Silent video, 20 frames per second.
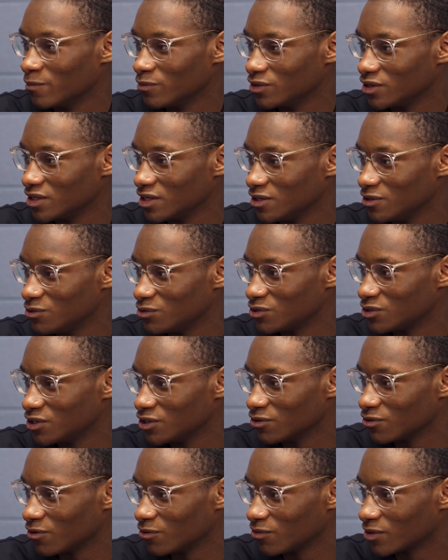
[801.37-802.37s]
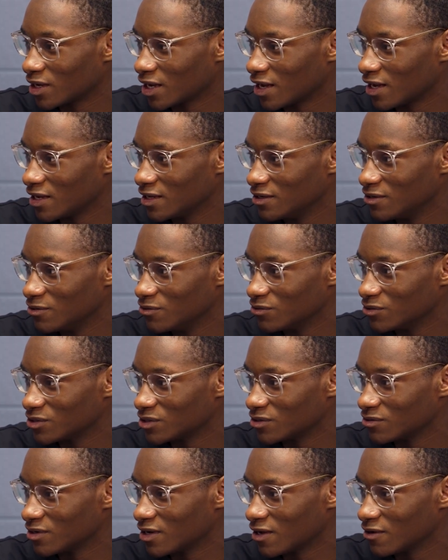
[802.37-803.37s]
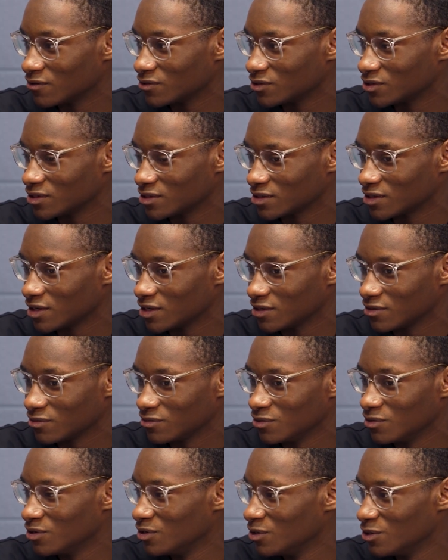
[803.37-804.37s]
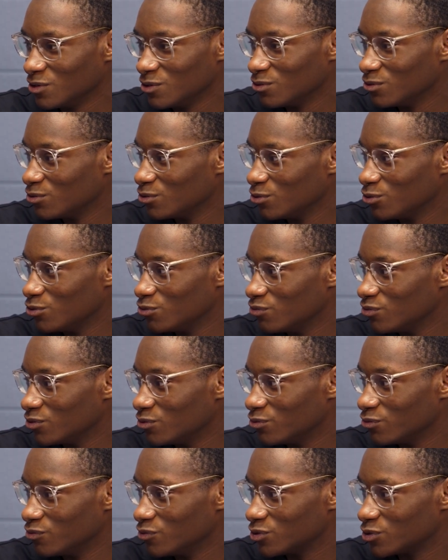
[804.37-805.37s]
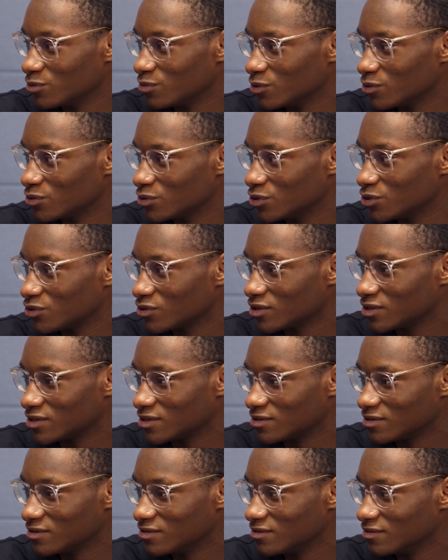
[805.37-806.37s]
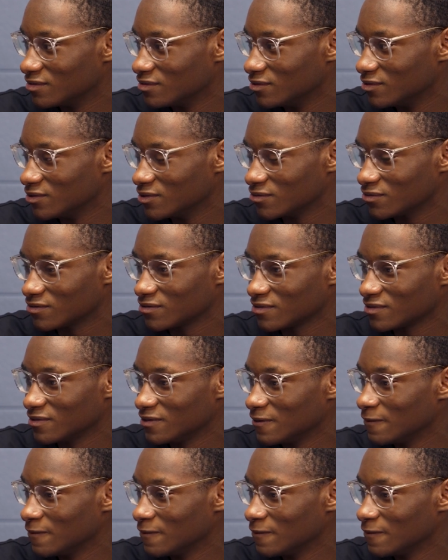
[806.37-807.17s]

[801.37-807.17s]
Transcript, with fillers: But then you see your own kind do it. So now it's just like, who do, who are we supposed to trust? You know.